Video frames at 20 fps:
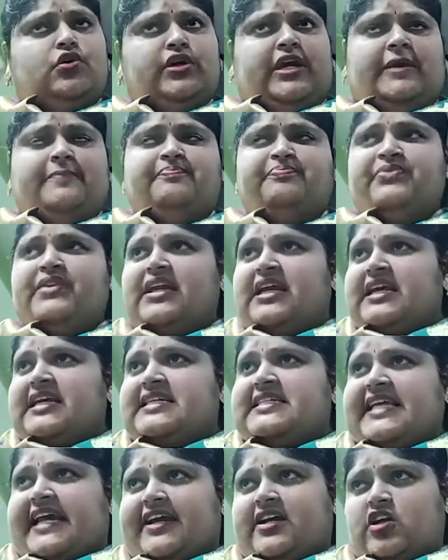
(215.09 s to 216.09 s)
Okay.
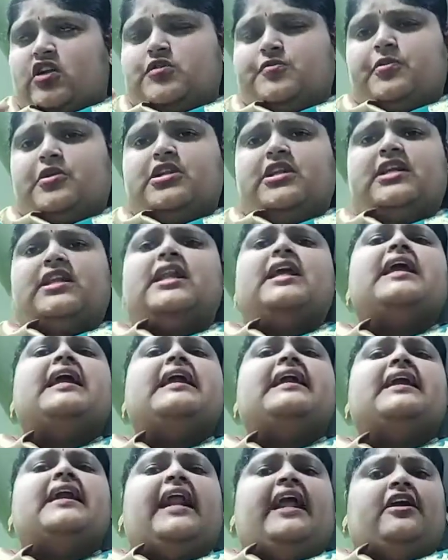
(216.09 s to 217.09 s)
Cyclosporin
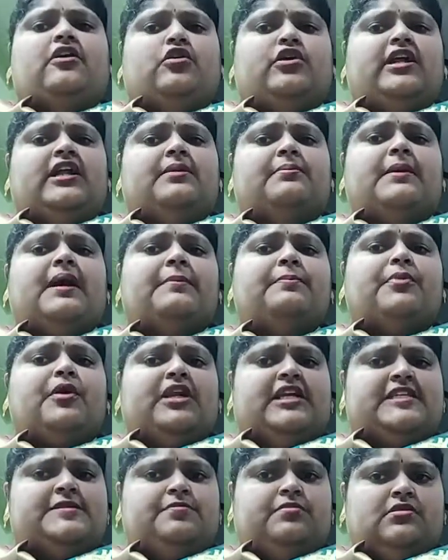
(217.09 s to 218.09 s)
A, Trichoderma
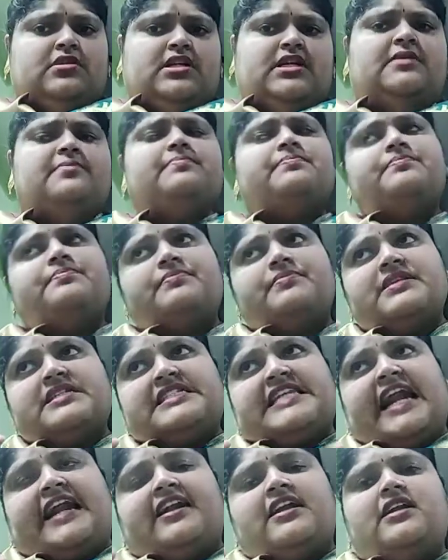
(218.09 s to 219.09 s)
polysporum,
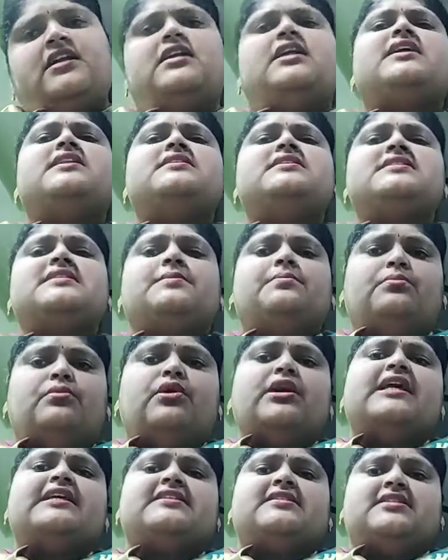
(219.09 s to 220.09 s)
statins,
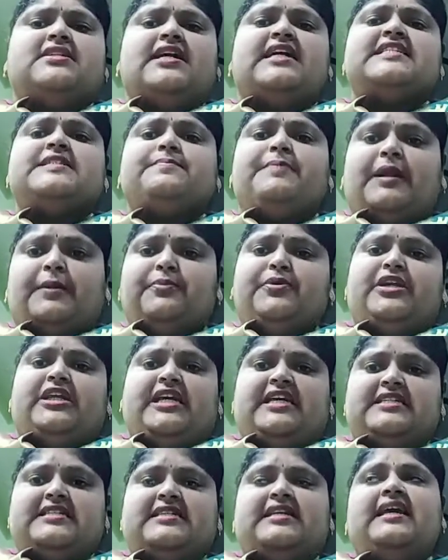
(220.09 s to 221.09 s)
Monoscus
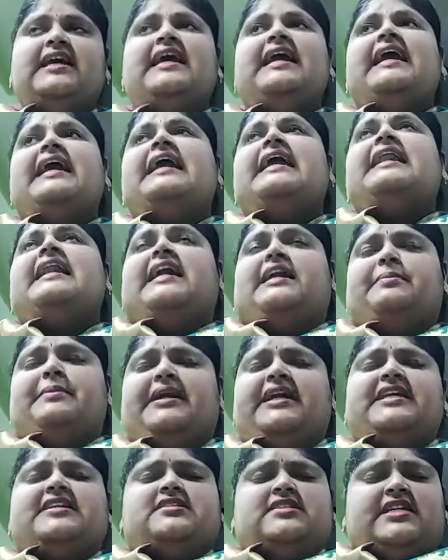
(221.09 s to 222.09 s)
purpureus. Let
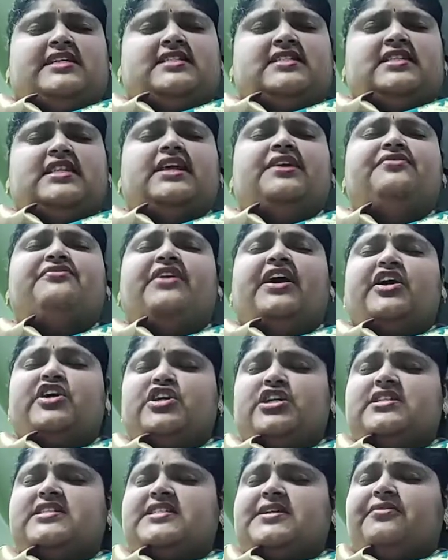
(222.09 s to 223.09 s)
me discuss the
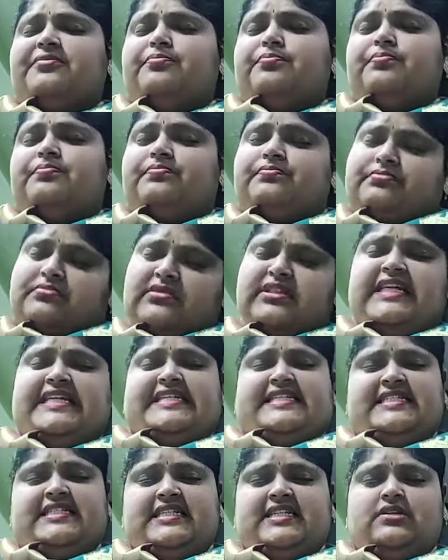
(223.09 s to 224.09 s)
functions of
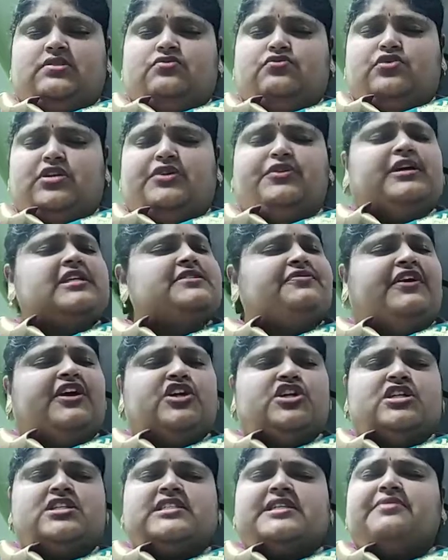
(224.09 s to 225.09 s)
these. What is the
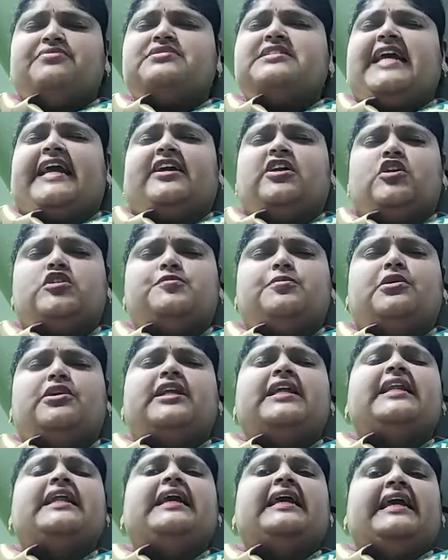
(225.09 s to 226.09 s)
functions of
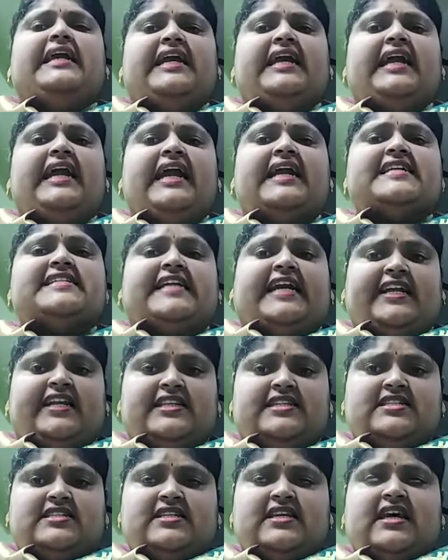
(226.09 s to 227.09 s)
cyclosporin A and
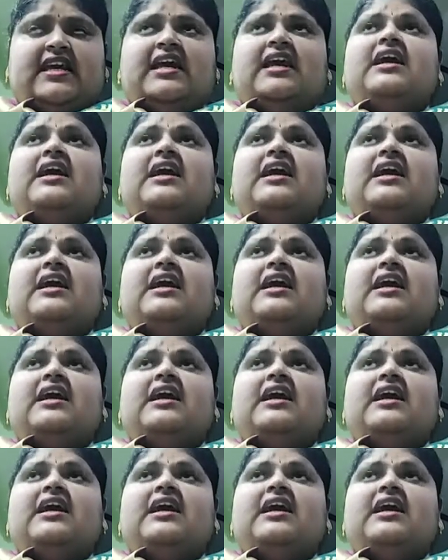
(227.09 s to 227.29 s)
statins?